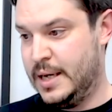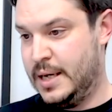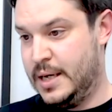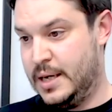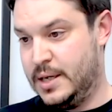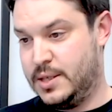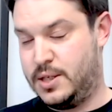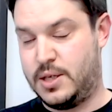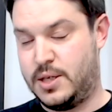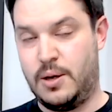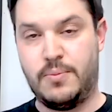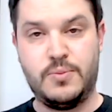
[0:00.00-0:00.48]

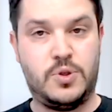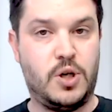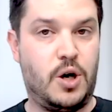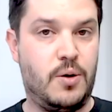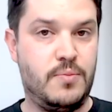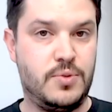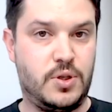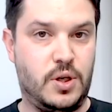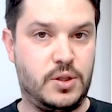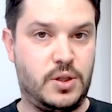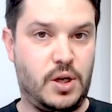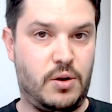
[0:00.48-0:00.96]

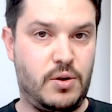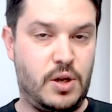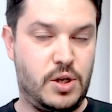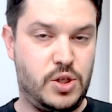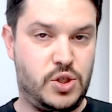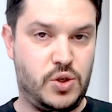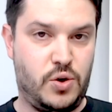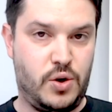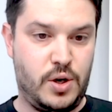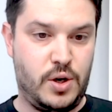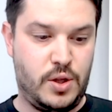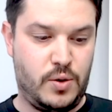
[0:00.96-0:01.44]
Sometimes I don't
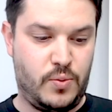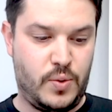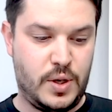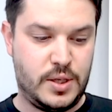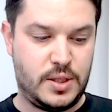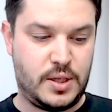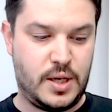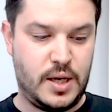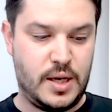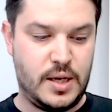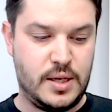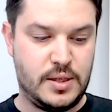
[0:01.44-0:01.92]
enjoy the
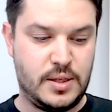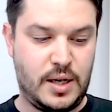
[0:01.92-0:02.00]
whiskies.